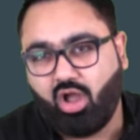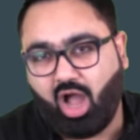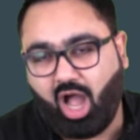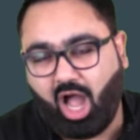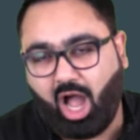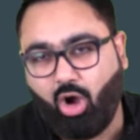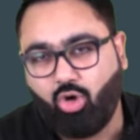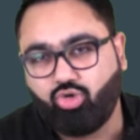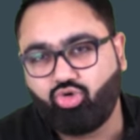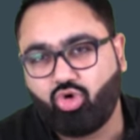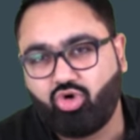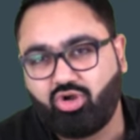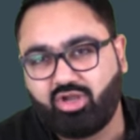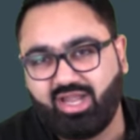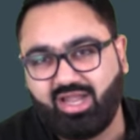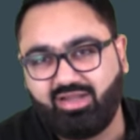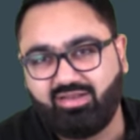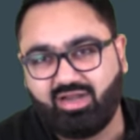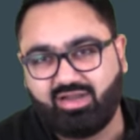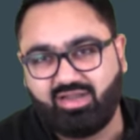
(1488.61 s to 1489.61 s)
how to
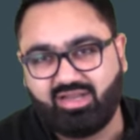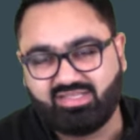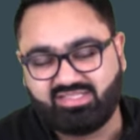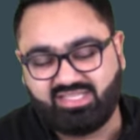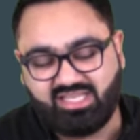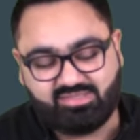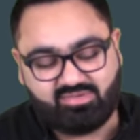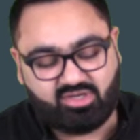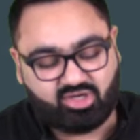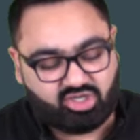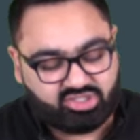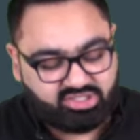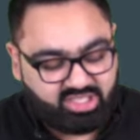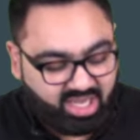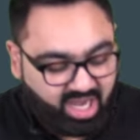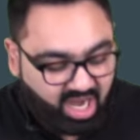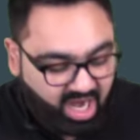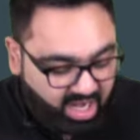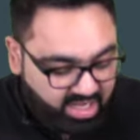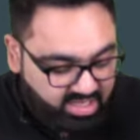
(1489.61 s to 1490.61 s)
treat the disease because
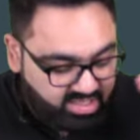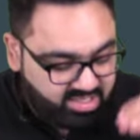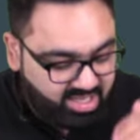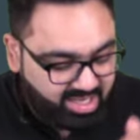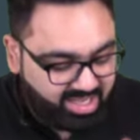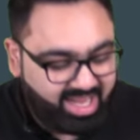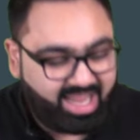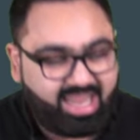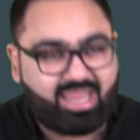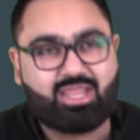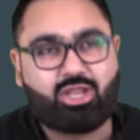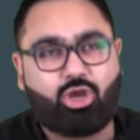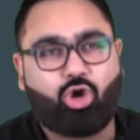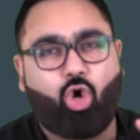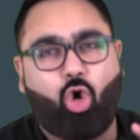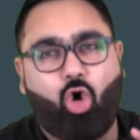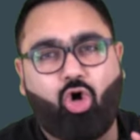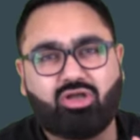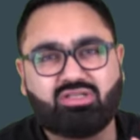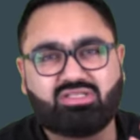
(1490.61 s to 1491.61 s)
the underlying
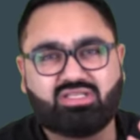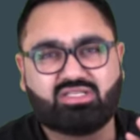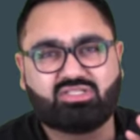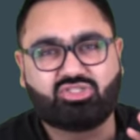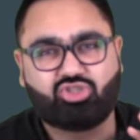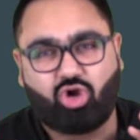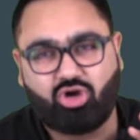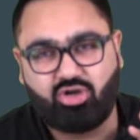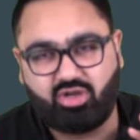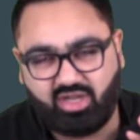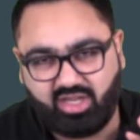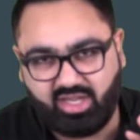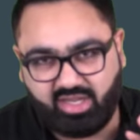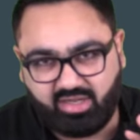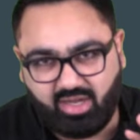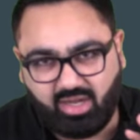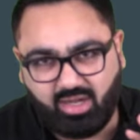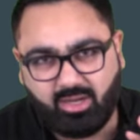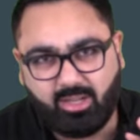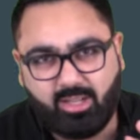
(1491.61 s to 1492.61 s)
cause is not
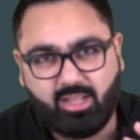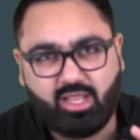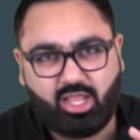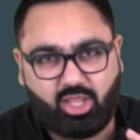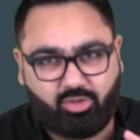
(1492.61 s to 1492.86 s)
treated.